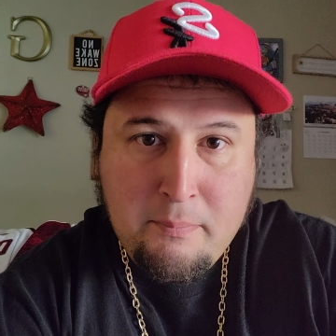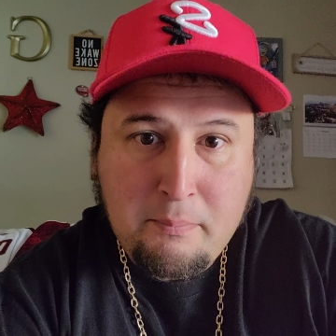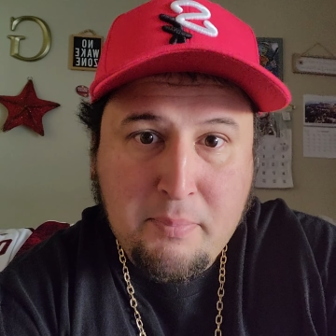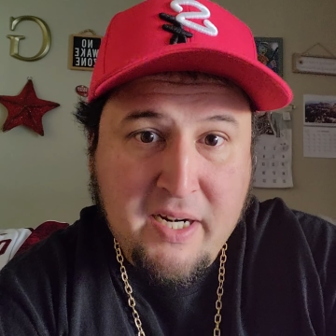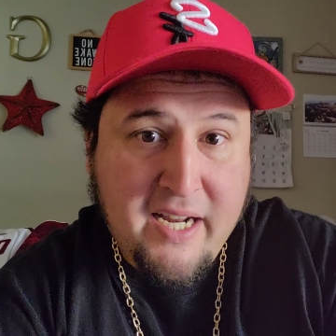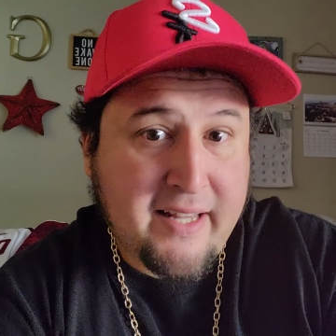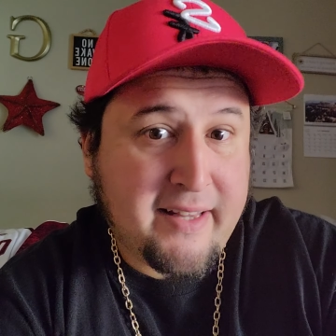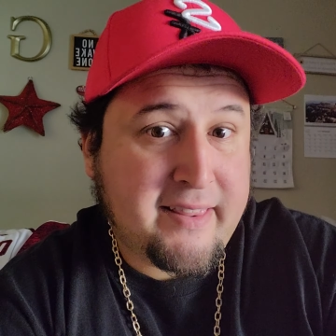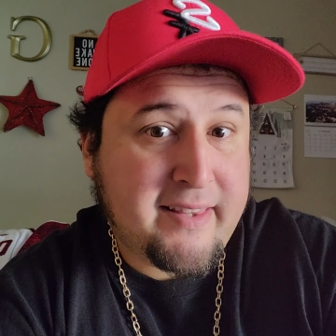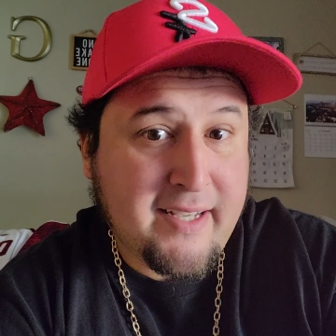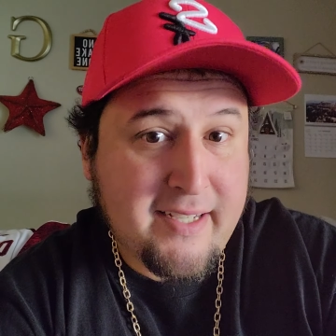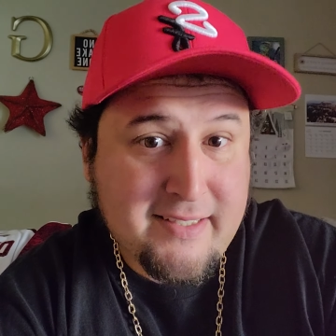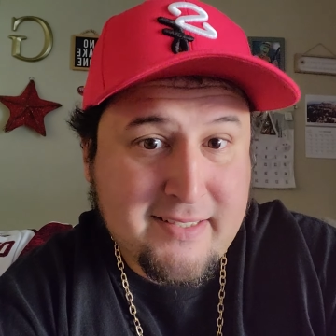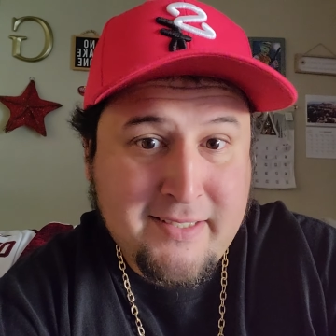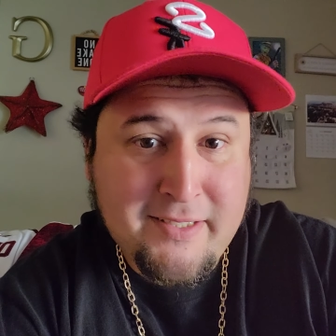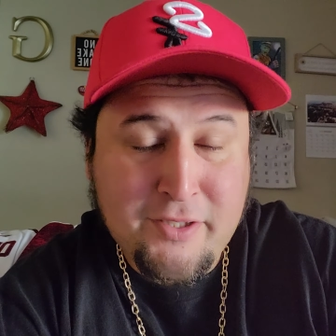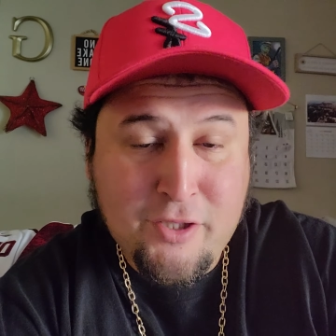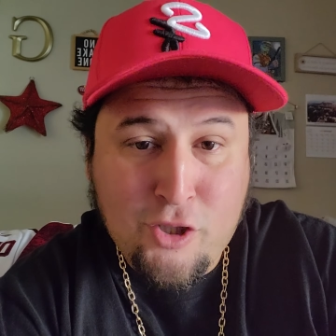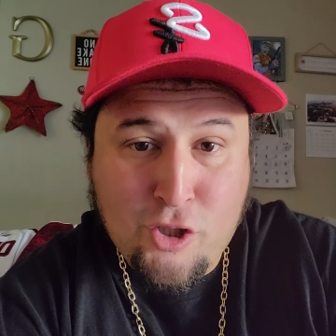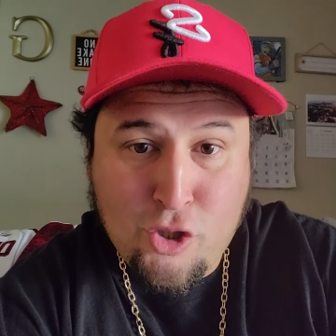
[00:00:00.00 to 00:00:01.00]
but it
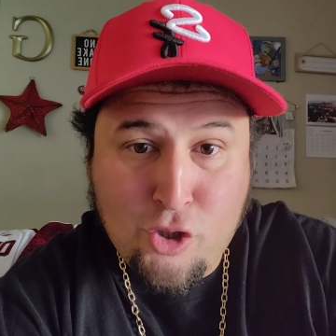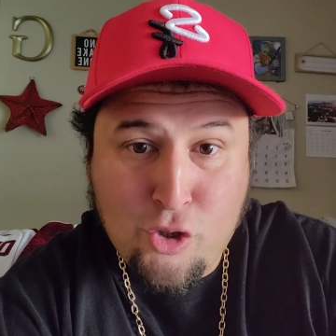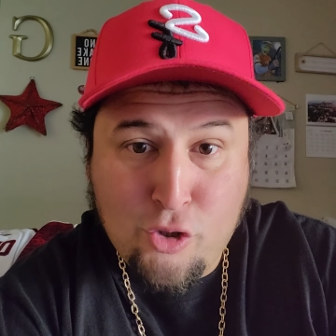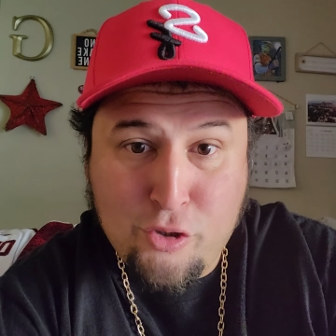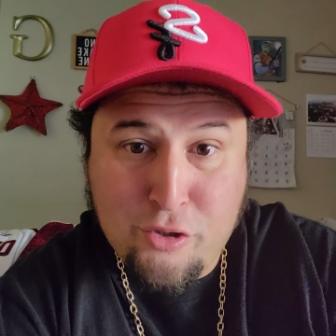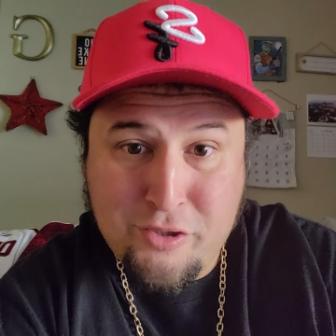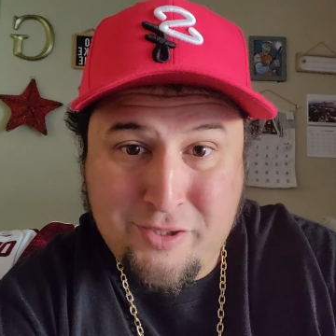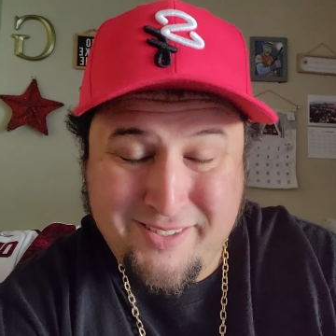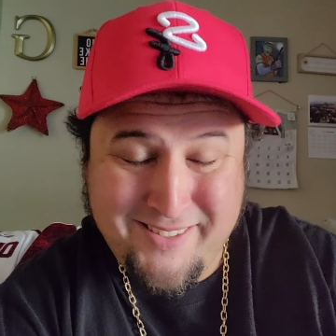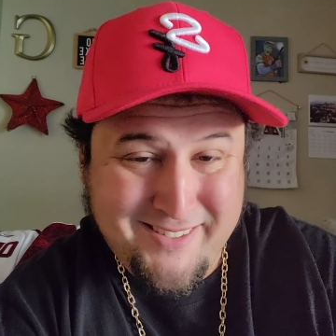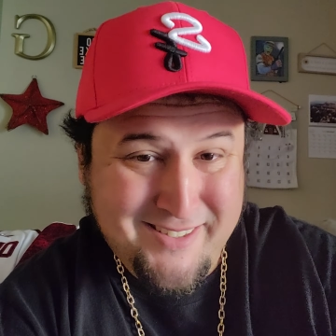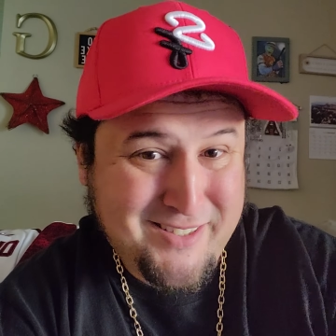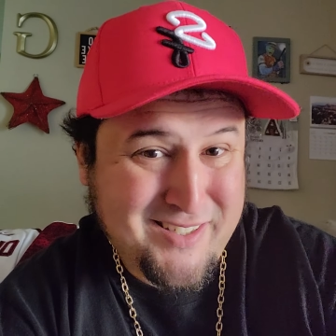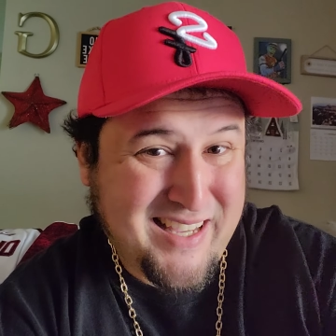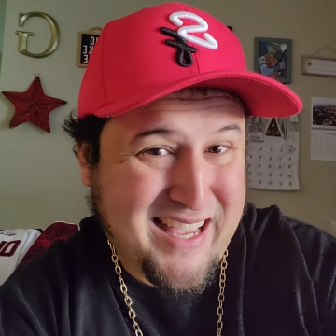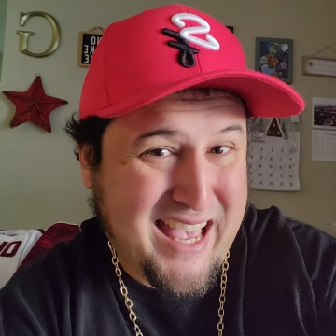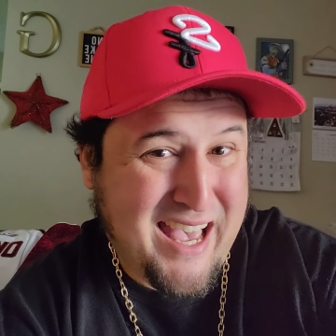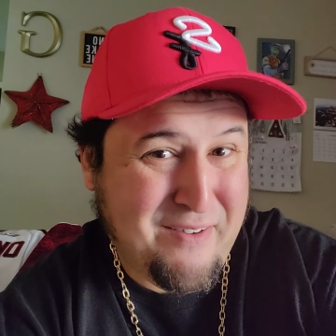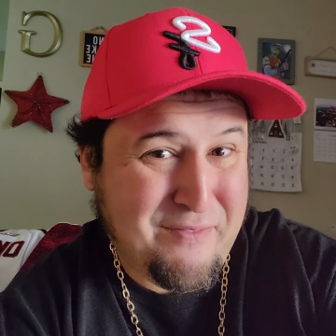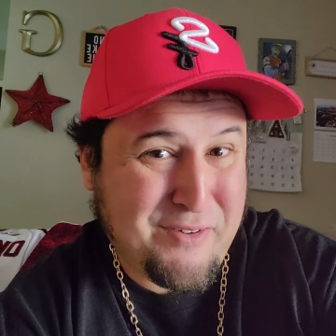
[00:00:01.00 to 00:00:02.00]
doesn't hurt to
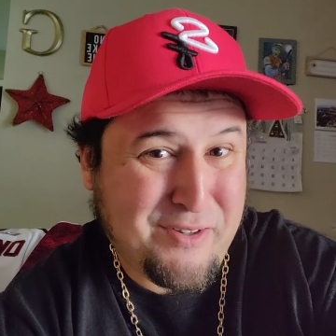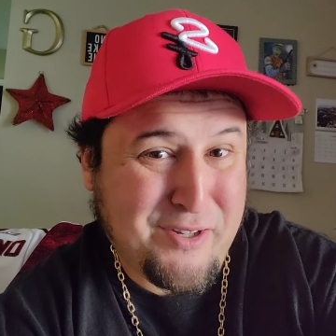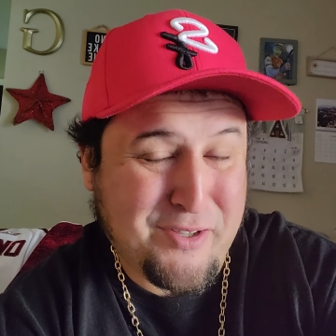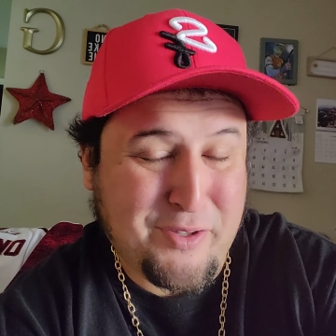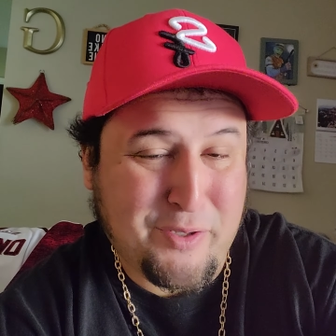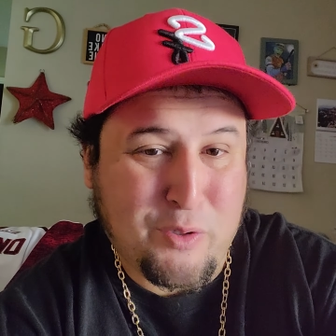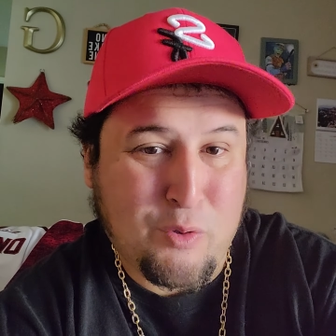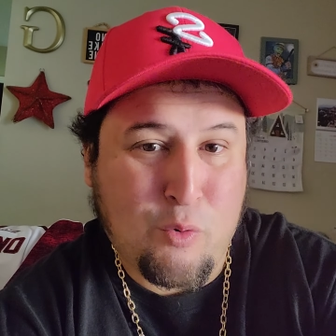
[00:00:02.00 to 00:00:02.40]
have another